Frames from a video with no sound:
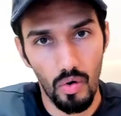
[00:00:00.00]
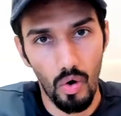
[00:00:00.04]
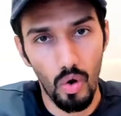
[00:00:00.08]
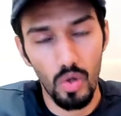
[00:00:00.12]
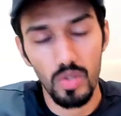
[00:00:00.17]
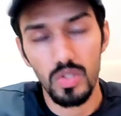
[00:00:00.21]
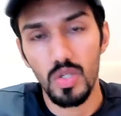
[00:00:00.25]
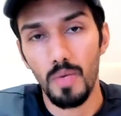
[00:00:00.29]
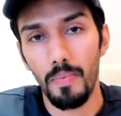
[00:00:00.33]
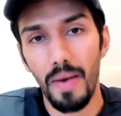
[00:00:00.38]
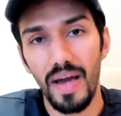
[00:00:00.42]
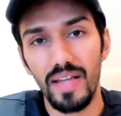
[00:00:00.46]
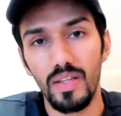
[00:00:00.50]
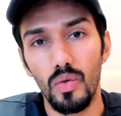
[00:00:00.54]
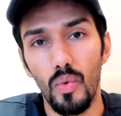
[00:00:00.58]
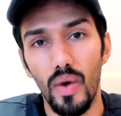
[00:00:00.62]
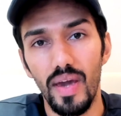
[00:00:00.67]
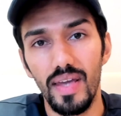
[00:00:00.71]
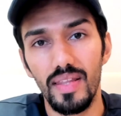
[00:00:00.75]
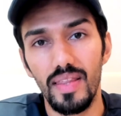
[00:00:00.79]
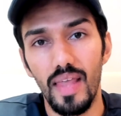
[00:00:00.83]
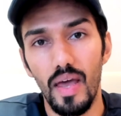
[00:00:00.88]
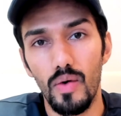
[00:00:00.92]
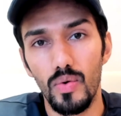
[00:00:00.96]
Also, by the
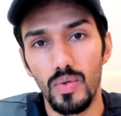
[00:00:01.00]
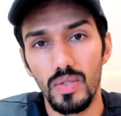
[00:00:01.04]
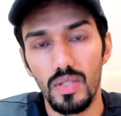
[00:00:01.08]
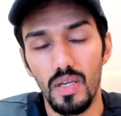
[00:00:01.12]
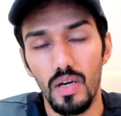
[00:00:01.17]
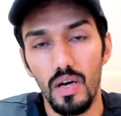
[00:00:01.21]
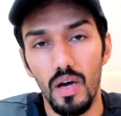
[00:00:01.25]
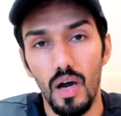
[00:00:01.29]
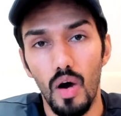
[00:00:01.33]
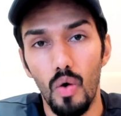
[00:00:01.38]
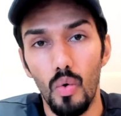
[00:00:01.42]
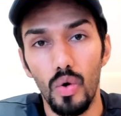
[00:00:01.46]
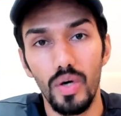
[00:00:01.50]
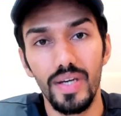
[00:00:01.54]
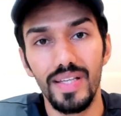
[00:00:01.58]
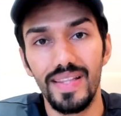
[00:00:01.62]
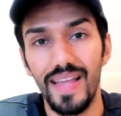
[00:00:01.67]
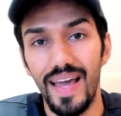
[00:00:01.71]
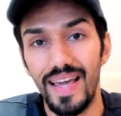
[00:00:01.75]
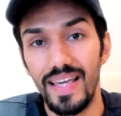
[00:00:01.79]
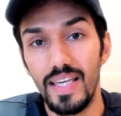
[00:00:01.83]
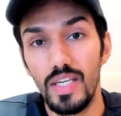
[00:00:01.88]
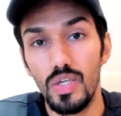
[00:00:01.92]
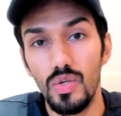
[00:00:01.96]
way, there was a worry
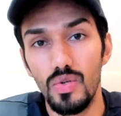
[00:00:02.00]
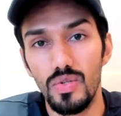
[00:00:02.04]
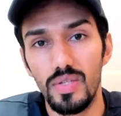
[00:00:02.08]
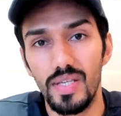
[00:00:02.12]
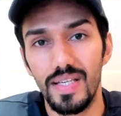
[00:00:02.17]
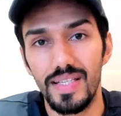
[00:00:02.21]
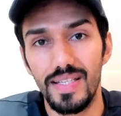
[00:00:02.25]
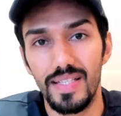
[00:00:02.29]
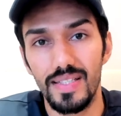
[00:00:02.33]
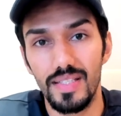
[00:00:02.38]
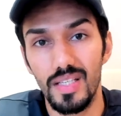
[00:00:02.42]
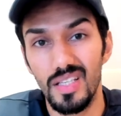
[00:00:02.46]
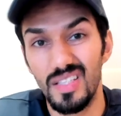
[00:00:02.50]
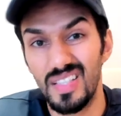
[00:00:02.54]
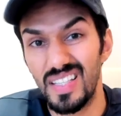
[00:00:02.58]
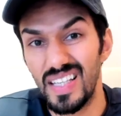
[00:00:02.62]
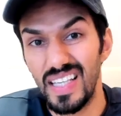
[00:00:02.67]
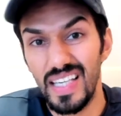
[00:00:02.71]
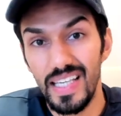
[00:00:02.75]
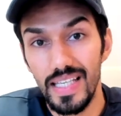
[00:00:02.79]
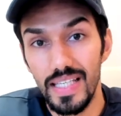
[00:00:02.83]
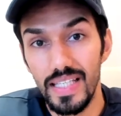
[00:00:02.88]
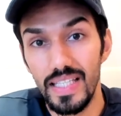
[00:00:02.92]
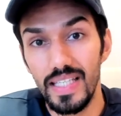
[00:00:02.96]
that EU citizens,
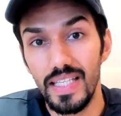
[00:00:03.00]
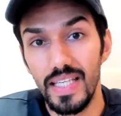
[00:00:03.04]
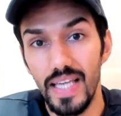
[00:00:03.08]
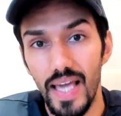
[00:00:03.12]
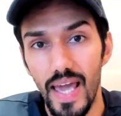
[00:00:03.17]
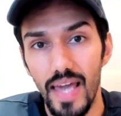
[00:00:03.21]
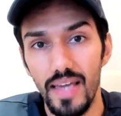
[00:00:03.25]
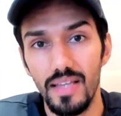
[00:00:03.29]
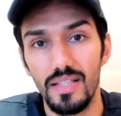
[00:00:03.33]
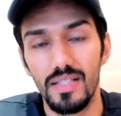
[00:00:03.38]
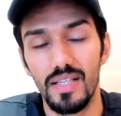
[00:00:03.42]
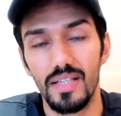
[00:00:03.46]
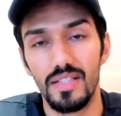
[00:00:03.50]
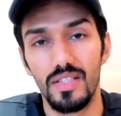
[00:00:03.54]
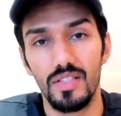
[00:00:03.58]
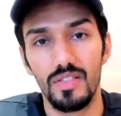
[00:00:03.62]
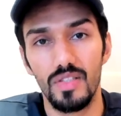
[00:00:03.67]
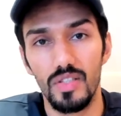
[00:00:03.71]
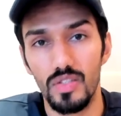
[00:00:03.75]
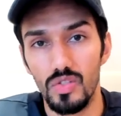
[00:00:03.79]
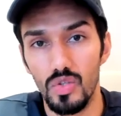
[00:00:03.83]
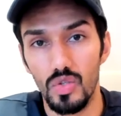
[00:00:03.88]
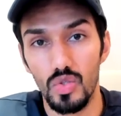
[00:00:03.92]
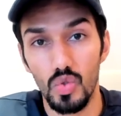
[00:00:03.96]
EEA
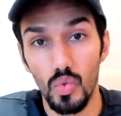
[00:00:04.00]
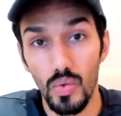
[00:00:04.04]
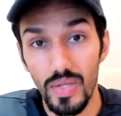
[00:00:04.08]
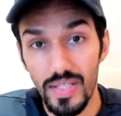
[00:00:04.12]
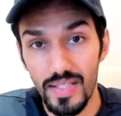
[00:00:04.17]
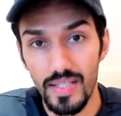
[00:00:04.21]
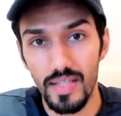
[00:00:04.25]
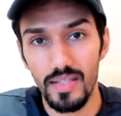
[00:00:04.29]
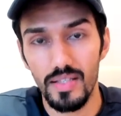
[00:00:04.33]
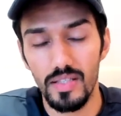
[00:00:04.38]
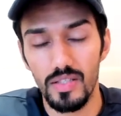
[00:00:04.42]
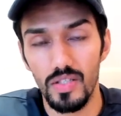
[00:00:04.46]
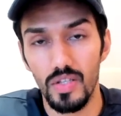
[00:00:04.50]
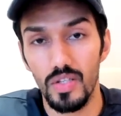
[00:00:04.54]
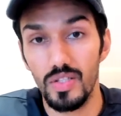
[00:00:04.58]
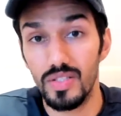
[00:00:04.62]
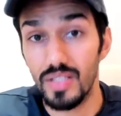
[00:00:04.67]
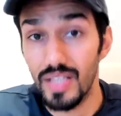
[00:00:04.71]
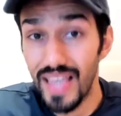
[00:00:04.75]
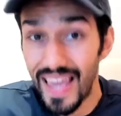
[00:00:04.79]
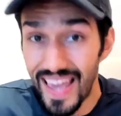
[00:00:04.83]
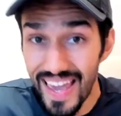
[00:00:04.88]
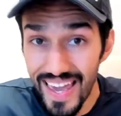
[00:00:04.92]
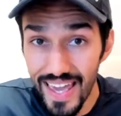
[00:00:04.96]
citizens or Swiss citizens
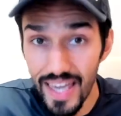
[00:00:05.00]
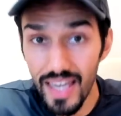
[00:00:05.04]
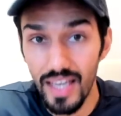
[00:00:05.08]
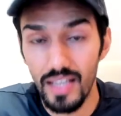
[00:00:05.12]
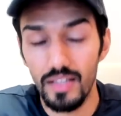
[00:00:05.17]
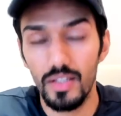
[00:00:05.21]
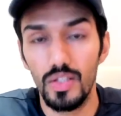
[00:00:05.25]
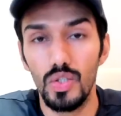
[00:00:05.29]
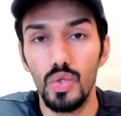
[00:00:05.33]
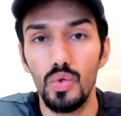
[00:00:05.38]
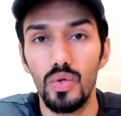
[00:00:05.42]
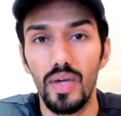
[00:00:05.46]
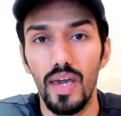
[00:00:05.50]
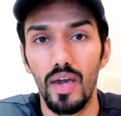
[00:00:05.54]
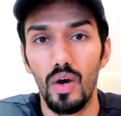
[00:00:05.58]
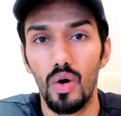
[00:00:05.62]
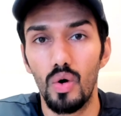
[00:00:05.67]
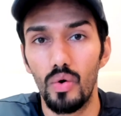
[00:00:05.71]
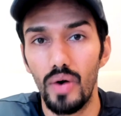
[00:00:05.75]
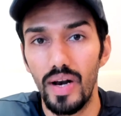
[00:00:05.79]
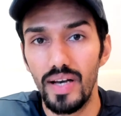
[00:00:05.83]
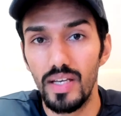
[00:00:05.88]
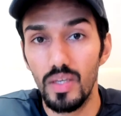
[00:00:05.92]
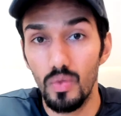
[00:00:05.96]
here in the UK
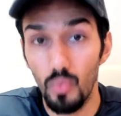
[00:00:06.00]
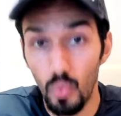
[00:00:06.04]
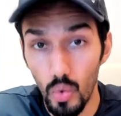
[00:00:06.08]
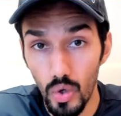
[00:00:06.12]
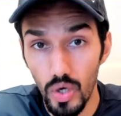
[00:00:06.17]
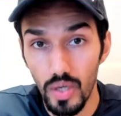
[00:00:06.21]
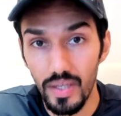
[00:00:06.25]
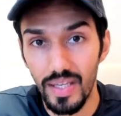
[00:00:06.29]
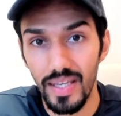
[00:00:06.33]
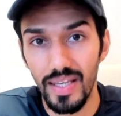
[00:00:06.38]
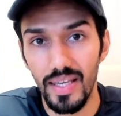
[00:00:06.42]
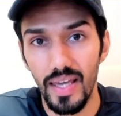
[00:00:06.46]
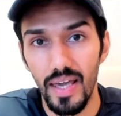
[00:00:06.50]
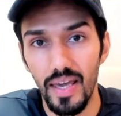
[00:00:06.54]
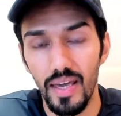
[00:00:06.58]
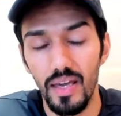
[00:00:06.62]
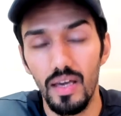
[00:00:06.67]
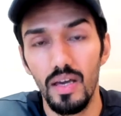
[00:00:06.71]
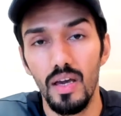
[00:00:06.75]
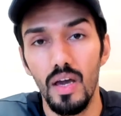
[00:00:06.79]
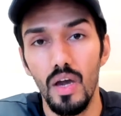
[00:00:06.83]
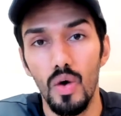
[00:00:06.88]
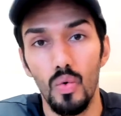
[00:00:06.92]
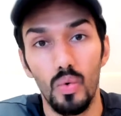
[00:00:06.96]
already working
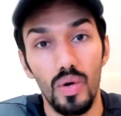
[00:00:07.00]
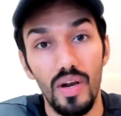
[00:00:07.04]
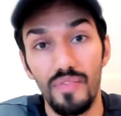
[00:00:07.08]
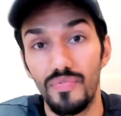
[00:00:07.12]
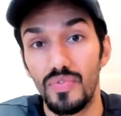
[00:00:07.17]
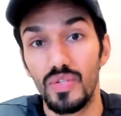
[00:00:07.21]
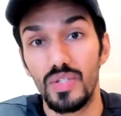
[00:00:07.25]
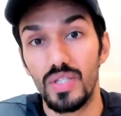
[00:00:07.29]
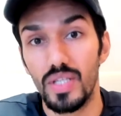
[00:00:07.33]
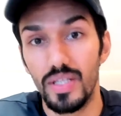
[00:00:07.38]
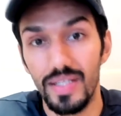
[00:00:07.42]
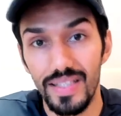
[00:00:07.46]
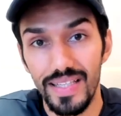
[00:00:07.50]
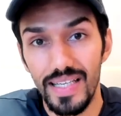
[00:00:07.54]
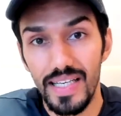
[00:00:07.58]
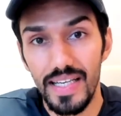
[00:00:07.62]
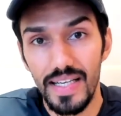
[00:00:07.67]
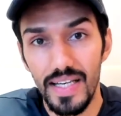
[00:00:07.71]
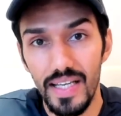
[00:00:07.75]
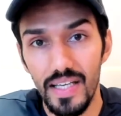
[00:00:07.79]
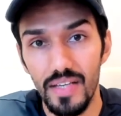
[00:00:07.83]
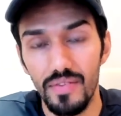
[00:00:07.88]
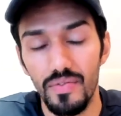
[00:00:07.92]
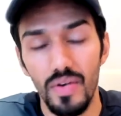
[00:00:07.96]
here would have to suddenly
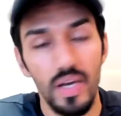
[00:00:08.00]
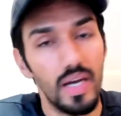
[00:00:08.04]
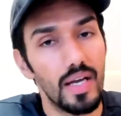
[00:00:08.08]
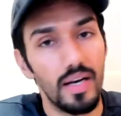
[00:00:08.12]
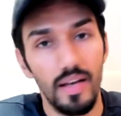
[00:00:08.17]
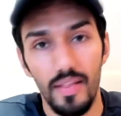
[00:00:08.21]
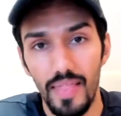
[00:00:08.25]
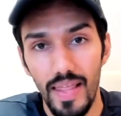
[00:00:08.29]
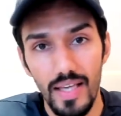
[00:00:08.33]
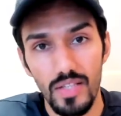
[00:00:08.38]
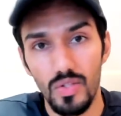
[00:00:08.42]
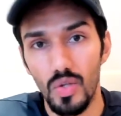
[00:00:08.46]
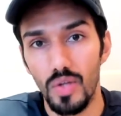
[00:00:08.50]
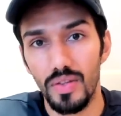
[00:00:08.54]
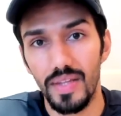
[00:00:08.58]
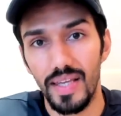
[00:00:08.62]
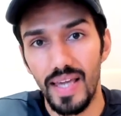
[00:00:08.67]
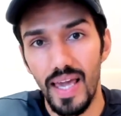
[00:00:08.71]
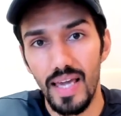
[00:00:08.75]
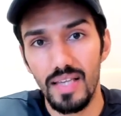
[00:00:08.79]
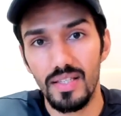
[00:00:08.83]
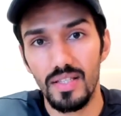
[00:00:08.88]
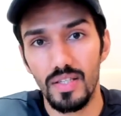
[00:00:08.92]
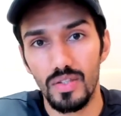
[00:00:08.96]
leave. Now, that's not the
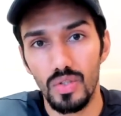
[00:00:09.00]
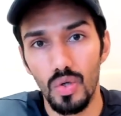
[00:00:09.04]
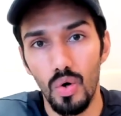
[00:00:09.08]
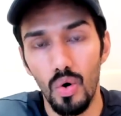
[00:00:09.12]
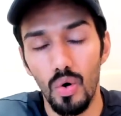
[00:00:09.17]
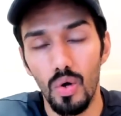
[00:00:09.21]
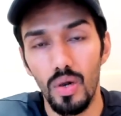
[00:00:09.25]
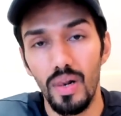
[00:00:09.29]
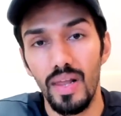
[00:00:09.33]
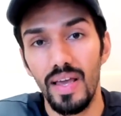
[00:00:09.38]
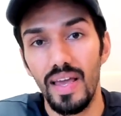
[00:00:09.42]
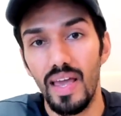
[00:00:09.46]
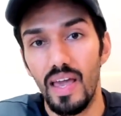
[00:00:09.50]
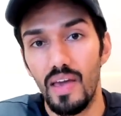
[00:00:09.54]
case at all.